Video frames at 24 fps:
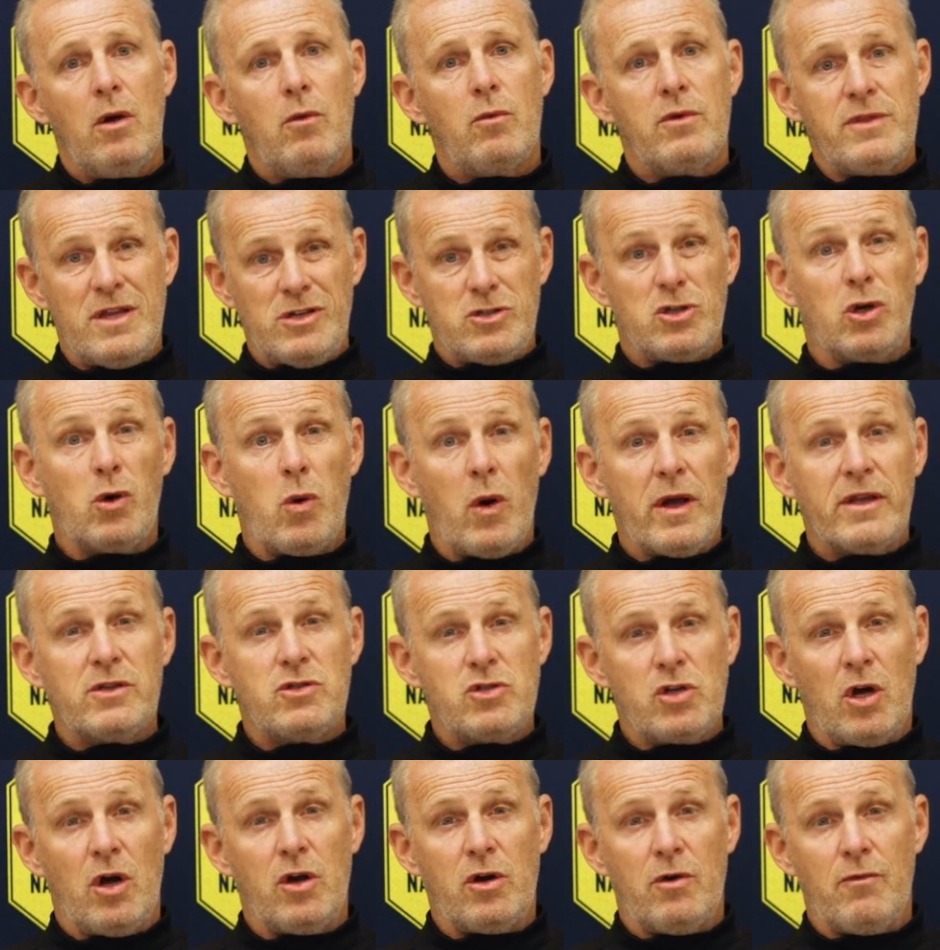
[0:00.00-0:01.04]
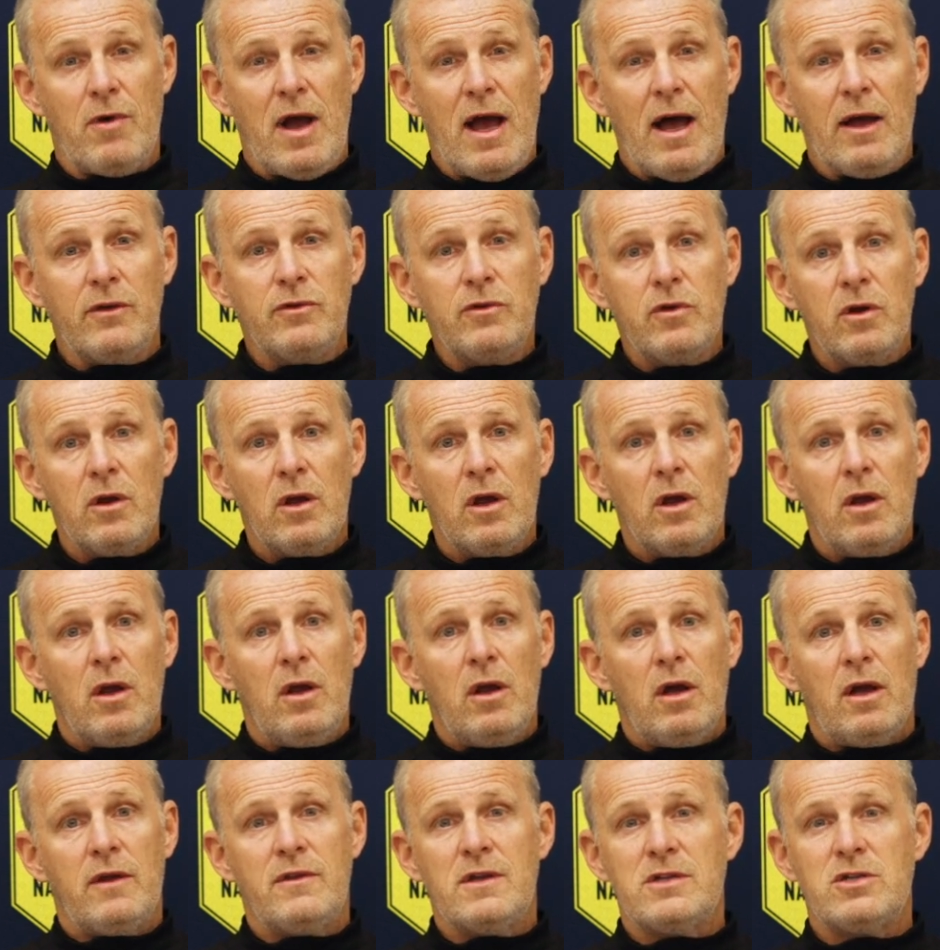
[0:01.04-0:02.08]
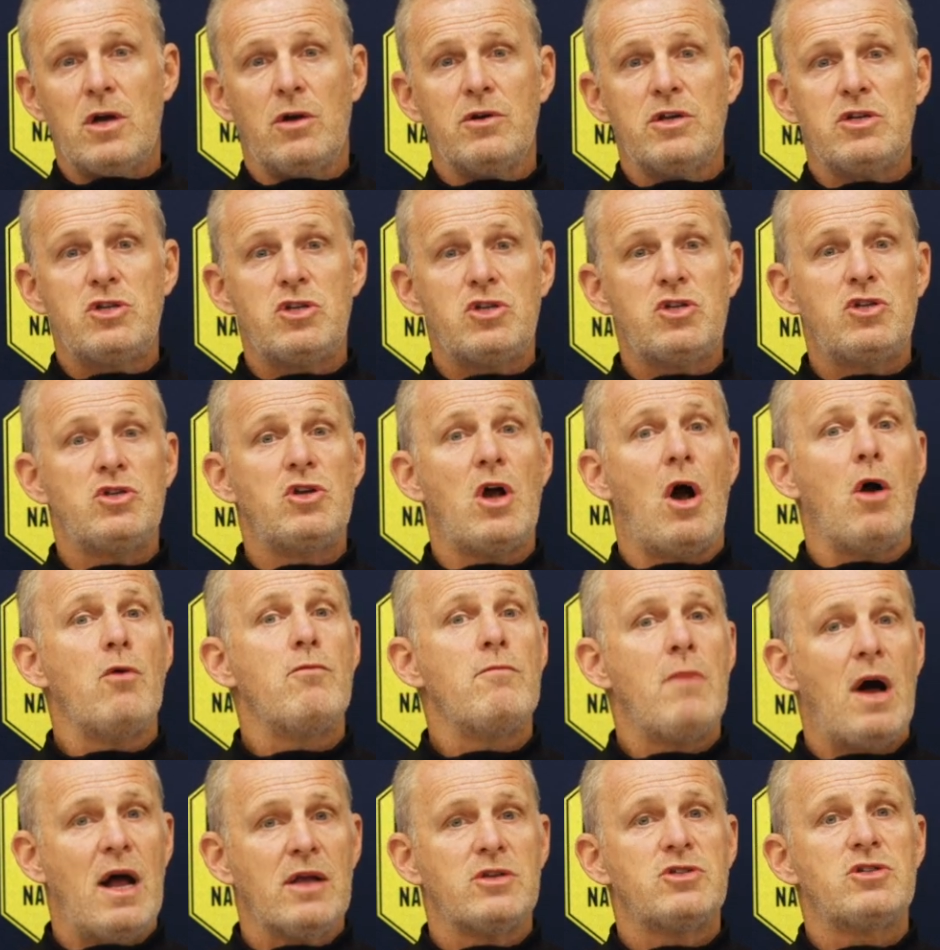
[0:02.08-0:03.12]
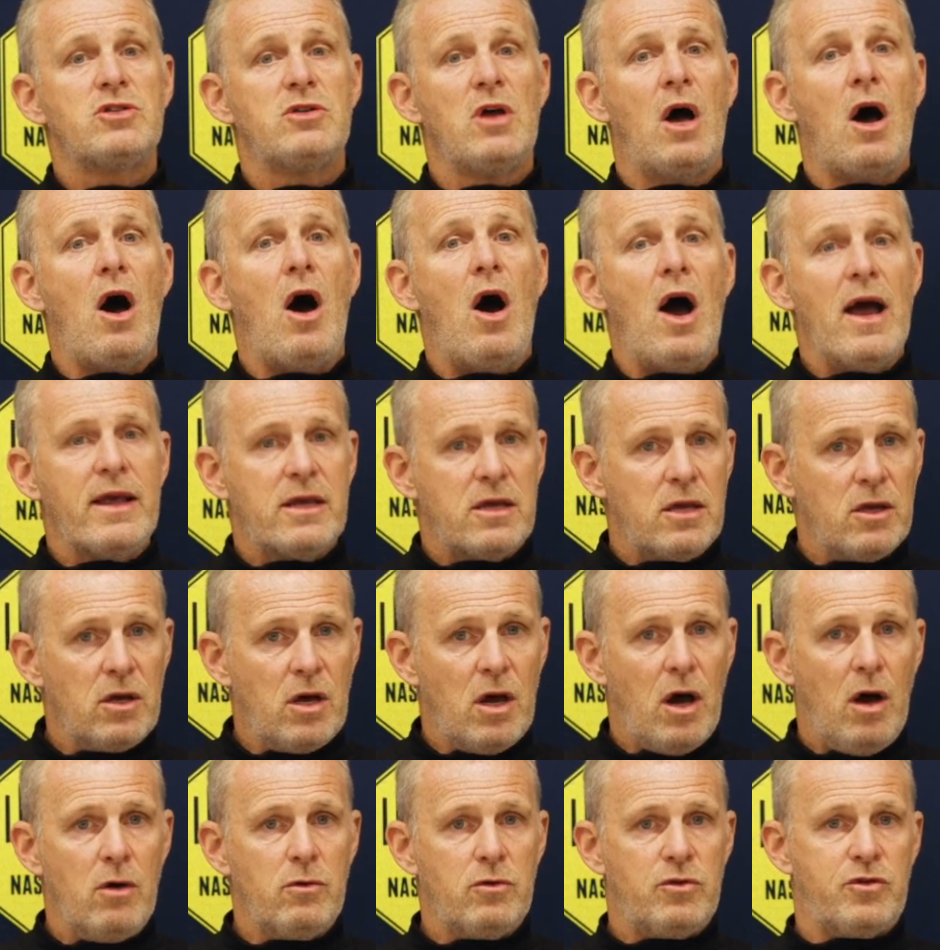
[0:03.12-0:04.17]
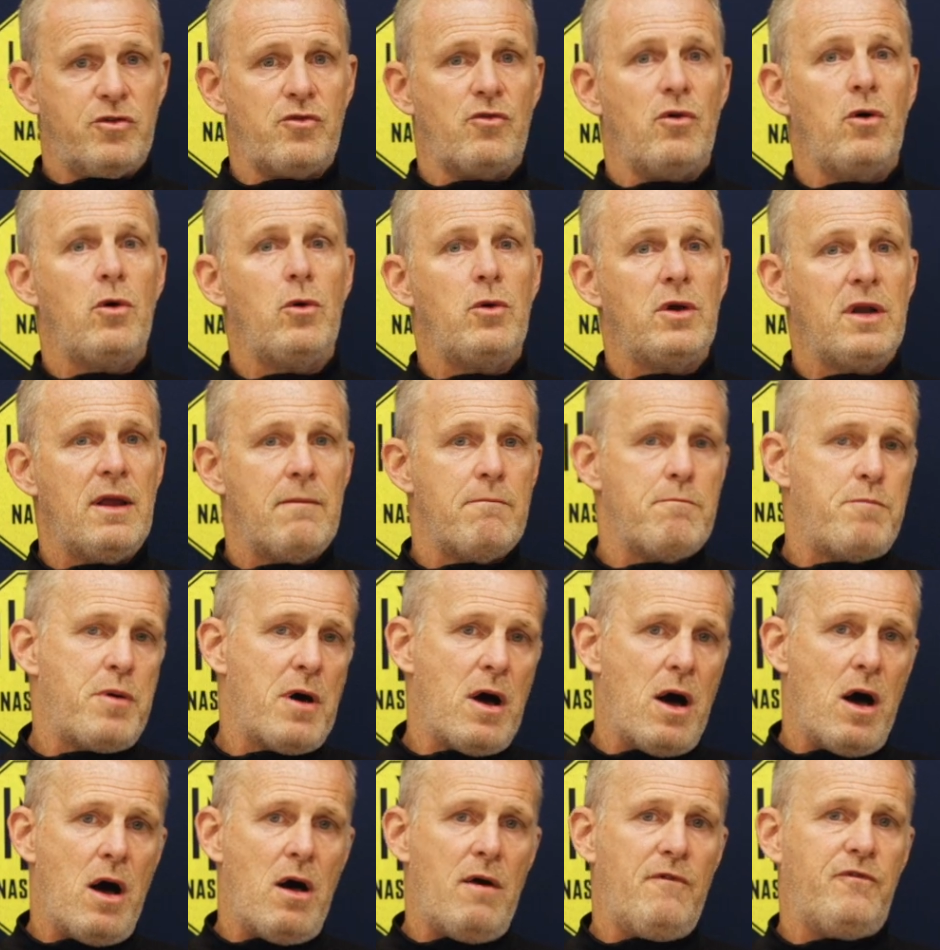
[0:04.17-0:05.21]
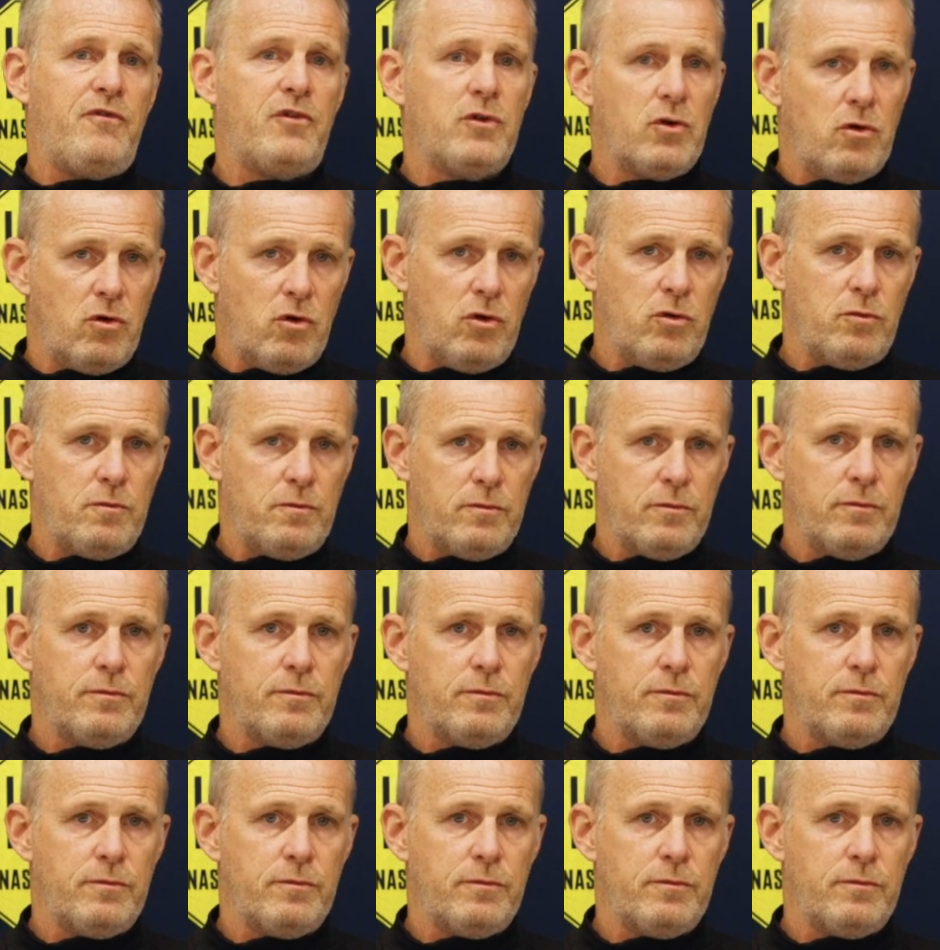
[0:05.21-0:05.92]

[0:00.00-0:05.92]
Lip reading: when there's a quick turnaround and there's only so much that I can go through and impart for the group.